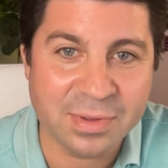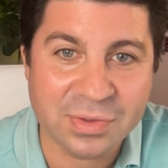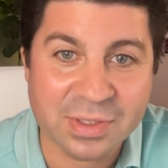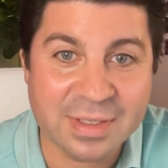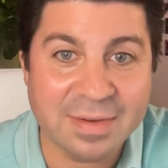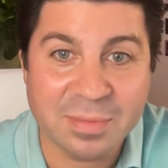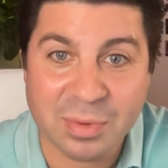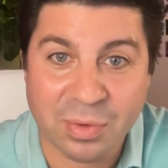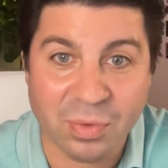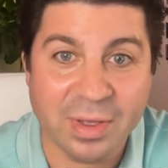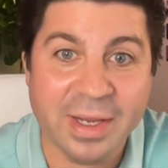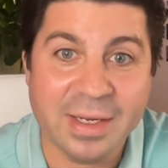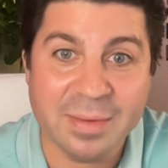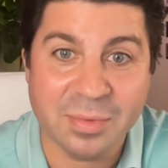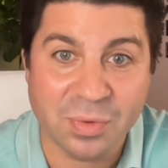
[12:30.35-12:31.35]
because they don't have to be
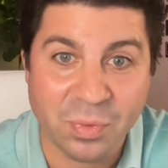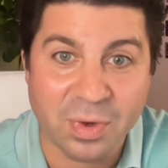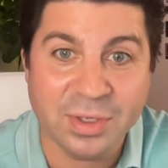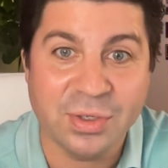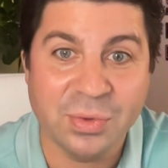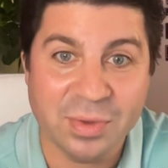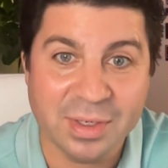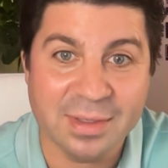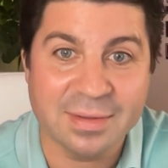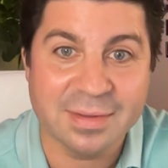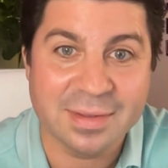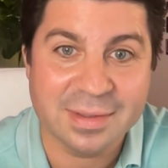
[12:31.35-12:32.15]
related, but one unit